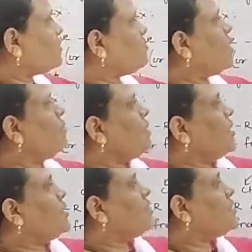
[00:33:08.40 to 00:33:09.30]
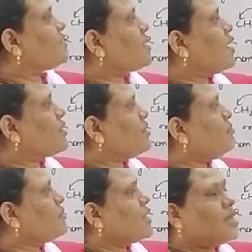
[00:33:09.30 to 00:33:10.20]
is formed, and this
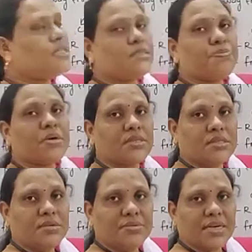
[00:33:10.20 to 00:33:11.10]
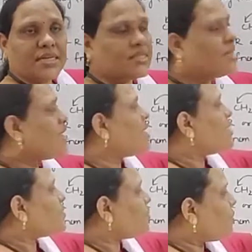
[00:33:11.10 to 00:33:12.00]
atom carries positive charge.
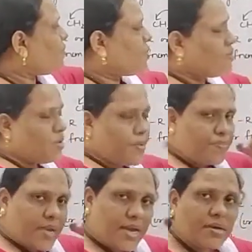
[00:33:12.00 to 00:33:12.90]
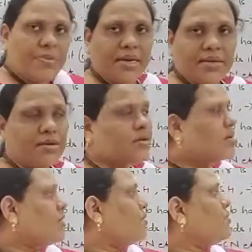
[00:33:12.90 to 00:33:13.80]
So a pair of
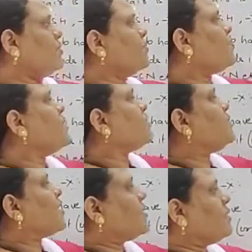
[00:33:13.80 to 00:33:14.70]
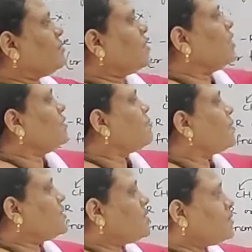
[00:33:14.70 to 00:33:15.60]
electron goes, so negative charge,
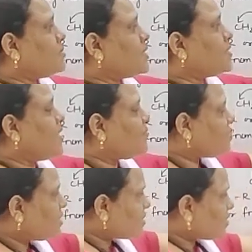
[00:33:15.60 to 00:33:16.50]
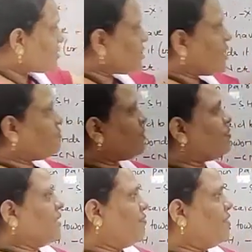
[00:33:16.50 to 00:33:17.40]
positive charge, and this type of
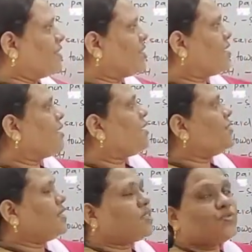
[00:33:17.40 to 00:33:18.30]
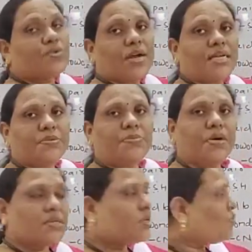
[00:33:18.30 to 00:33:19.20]
effect is known as
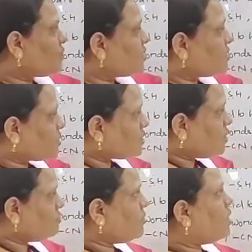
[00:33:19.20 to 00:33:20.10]
plus. To this system